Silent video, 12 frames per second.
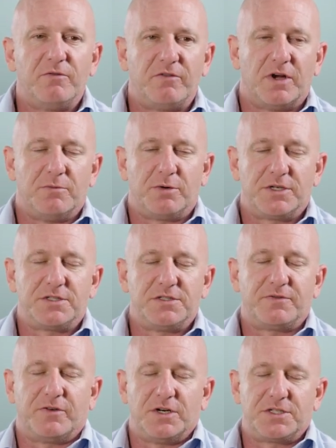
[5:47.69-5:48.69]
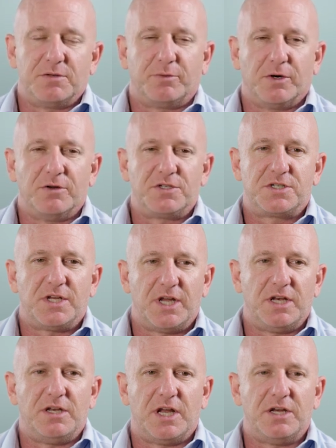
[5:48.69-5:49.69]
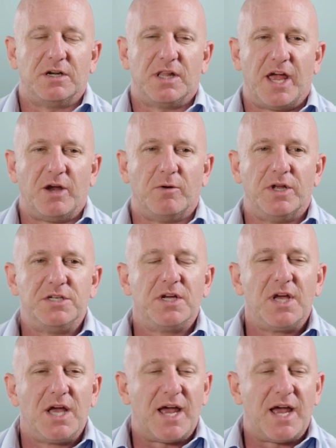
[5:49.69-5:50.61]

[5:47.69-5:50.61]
or person's first approach in your language